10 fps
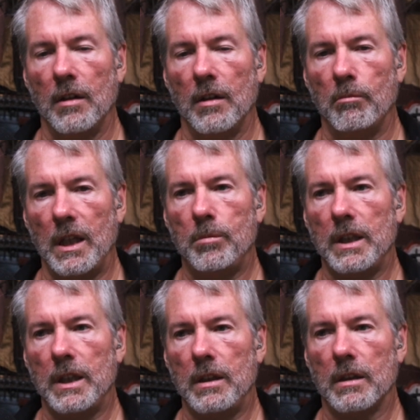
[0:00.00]

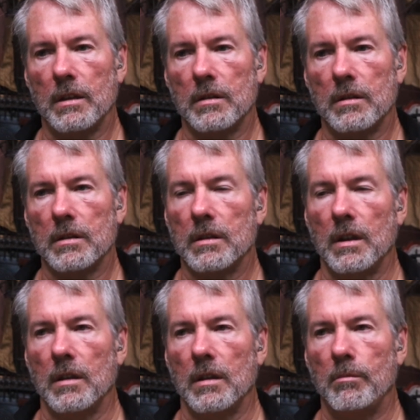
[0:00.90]
Maybe
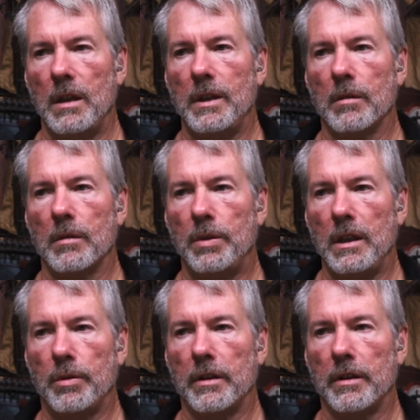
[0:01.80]
the
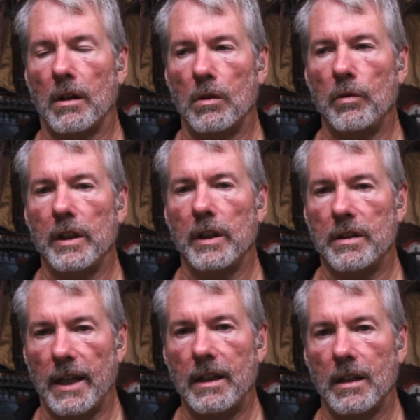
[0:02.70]
people that own the
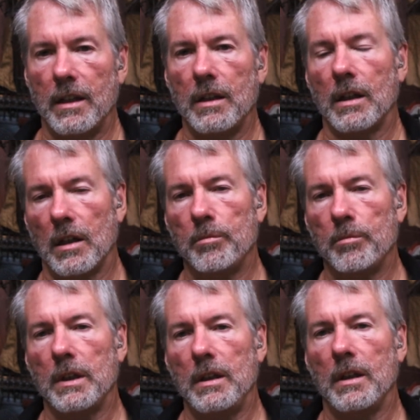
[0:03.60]
debt in the
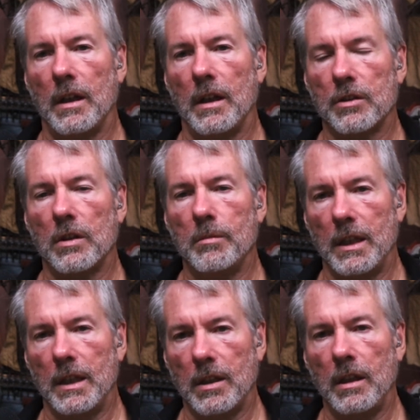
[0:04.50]
company actually
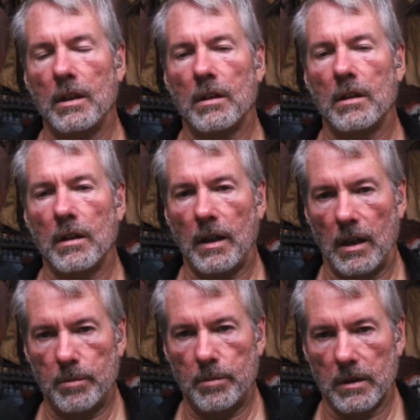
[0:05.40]
maintain their
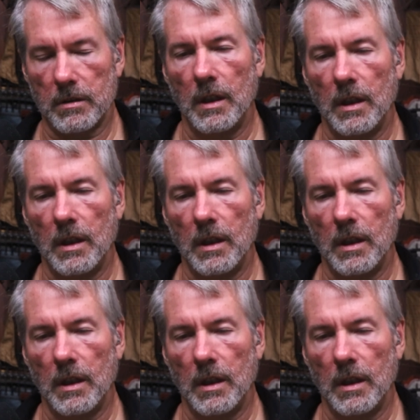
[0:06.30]
capital,